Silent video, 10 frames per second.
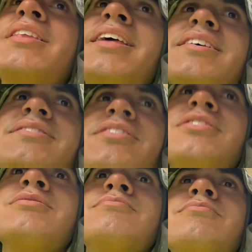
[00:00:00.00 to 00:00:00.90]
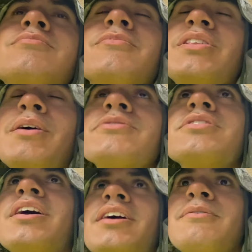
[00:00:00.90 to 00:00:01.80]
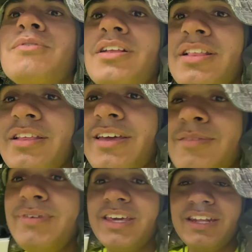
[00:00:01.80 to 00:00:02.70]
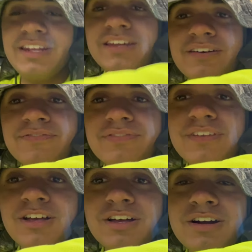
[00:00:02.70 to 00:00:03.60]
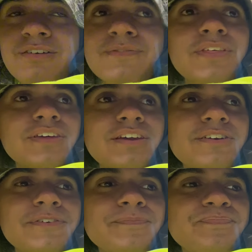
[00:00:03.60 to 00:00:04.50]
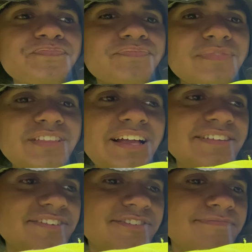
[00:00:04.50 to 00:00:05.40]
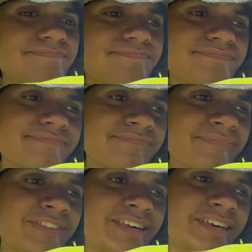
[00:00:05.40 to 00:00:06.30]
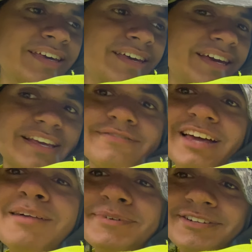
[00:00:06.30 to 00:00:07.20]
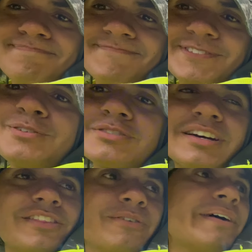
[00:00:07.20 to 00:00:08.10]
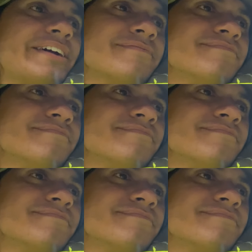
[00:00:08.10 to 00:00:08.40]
last year. While I was in the beginning of the year, last year. Guess what happened? School got in the way.